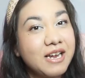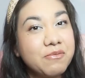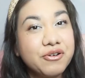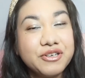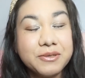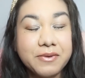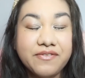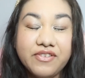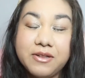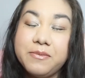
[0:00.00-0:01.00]
I'm going to be
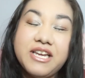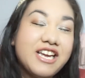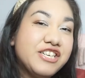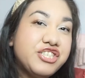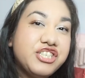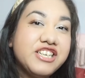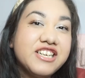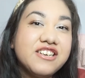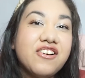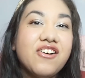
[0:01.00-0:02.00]
filming a
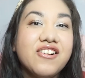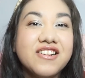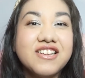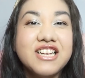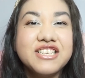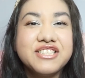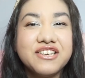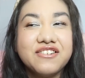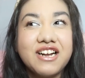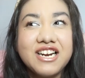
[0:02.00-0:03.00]
Shein haul,
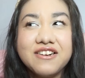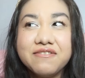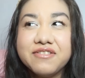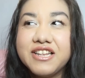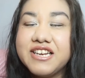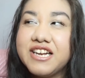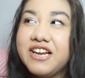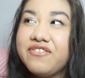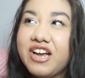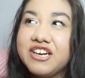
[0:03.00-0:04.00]
so I don't think
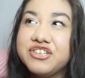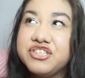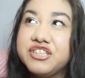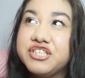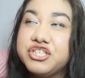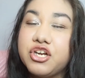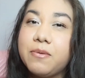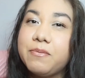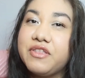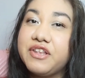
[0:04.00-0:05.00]
I've actually
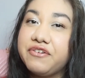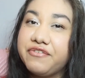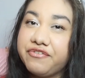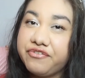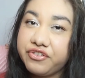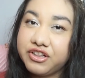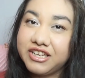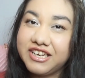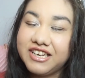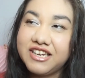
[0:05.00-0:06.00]
shopped there
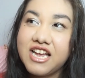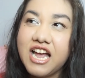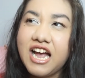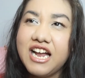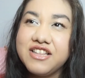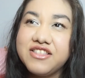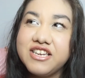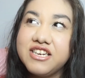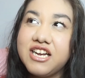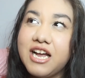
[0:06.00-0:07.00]
fully. I
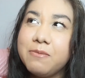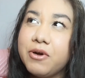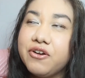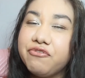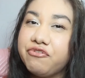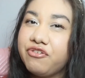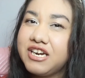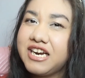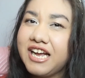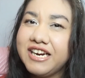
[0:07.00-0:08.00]
think I bought
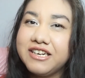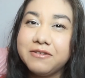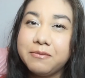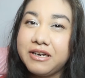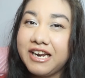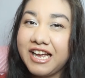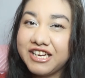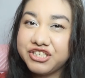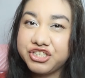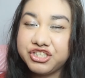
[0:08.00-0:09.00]
one item
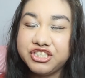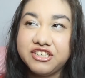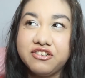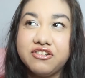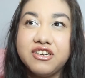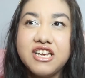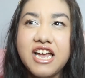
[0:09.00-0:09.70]
last year,